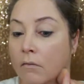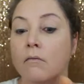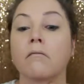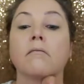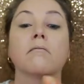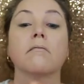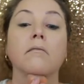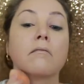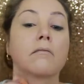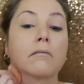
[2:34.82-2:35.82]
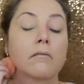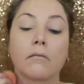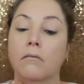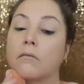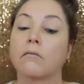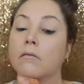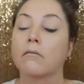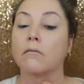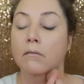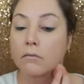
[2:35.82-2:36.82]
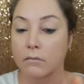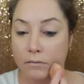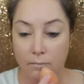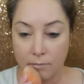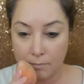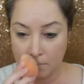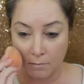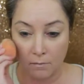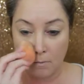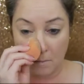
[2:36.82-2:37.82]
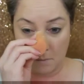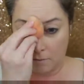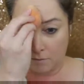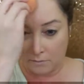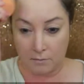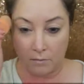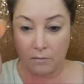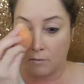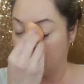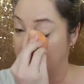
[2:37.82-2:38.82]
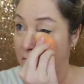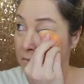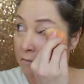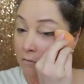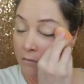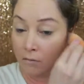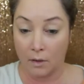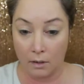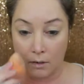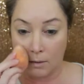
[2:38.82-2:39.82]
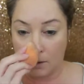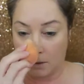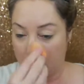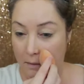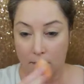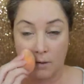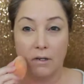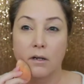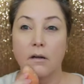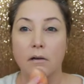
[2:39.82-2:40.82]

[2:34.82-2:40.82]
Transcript: (no one is talking)